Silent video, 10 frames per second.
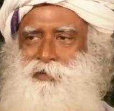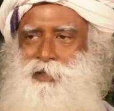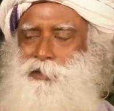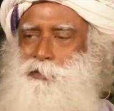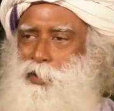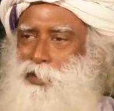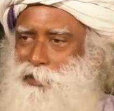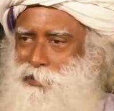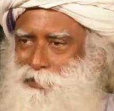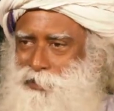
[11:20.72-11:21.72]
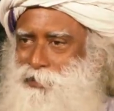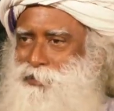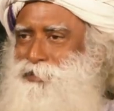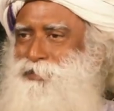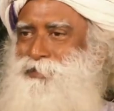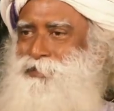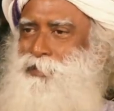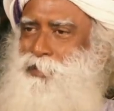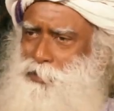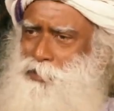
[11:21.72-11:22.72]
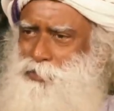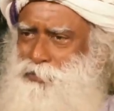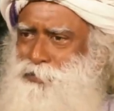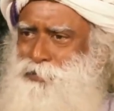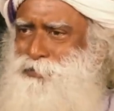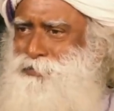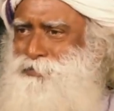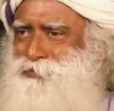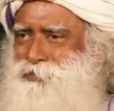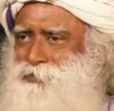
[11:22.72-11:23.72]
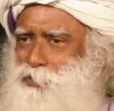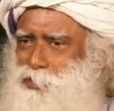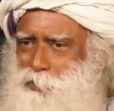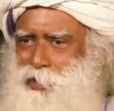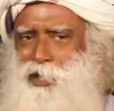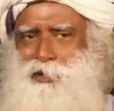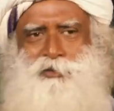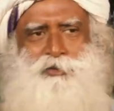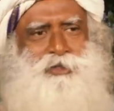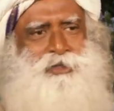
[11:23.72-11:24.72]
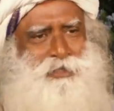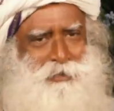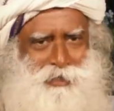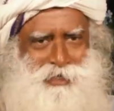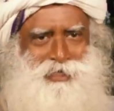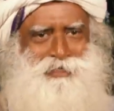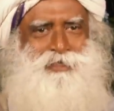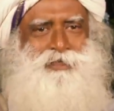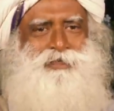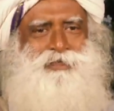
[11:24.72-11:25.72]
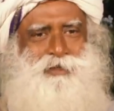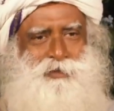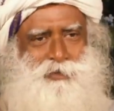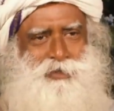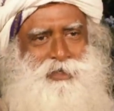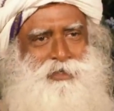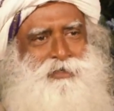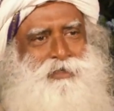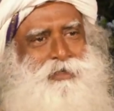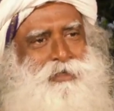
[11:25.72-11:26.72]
A small little stick, is it useful? You may not use it, somebody else is using it.